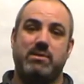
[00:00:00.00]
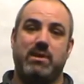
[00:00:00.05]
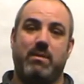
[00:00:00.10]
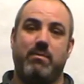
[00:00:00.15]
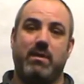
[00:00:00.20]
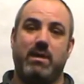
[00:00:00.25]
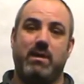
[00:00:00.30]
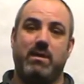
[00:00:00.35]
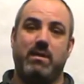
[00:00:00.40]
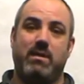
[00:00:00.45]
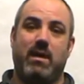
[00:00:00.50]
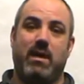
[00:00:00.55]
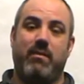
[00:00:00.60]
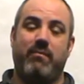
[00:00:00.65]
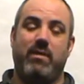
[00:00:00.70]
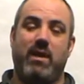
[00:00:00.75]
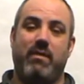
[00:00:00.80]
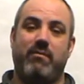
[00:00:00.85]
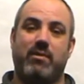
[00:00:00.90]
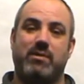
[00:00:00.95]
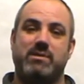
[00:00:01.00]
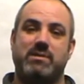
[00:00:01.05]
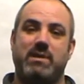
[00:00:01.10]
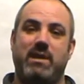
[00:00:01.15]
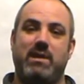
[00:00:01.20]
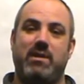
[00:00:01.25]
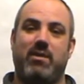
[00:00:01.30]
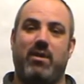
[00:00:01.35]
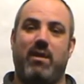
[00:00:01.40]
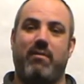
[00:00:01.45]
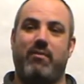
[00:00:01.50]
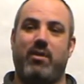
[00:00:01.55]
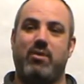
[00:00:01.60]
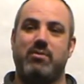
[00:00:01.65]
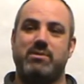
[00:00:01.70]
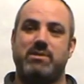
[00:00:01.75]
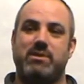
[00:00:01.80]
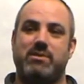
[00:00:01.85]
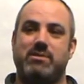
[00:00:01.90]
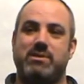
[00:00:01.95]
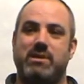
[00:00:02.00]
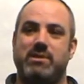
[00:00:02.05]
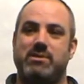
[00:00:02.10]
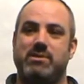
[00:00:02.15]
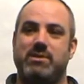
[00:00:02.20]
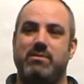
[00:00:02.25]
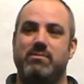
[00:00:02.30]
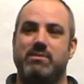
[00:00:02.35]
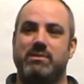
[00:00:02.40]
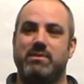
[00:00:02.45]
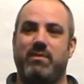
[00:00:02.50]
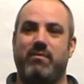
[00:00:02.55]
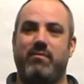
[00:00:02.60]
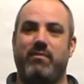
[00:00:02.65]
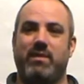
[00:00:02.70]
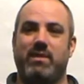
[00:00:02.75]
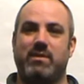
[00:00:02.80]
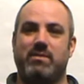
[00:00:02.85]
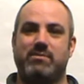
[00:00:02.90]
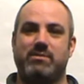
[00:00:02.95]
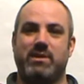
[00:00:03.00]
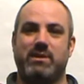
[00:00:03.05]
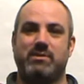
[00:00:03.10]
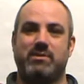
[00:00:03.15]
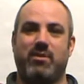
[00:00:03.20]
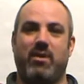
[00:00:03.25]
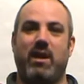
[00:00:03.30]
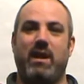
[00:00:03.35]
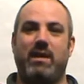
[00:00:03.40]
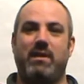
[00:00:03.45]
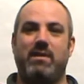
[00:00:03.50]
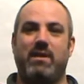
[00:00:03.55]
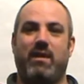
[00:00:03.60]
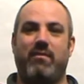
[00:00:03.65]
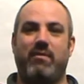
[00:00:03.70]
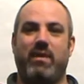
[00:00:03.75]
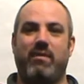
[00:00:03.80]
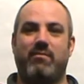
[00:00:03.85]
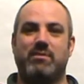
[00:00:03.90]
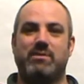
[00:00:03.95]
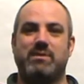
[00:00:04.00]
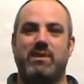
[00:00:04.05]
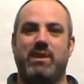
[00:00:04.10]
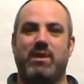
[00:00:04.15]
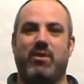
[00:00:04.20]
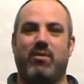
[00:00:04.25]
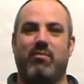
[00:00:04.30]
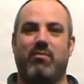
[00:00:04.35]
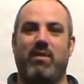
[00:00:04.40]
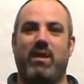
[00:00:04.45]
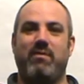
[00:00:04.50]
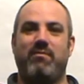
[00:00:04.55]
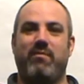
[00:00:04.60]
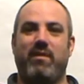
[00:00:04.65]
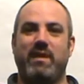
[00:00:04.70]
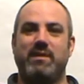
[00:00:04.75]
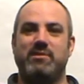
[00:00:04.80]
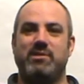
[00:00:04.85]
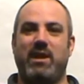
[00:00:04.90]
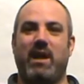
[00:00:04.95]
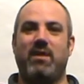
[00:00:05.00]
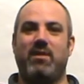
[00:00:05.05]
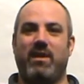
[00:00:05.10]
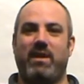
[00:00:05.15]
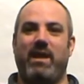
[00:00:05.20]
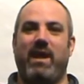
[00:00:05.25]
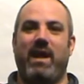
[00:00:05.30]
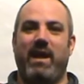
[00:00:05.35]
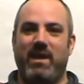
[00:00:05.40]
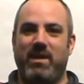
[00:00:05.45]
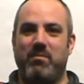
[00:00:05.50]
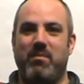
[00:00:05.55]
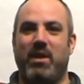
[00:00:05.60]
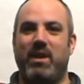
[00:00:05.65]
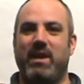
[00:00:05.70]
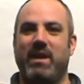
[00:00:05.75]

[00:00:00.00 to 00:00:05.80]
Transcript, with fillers: I mean, I've never seen her. I've coached her since she was in fifth or sixth grade, and I've never seen her red faced yelling at anybody.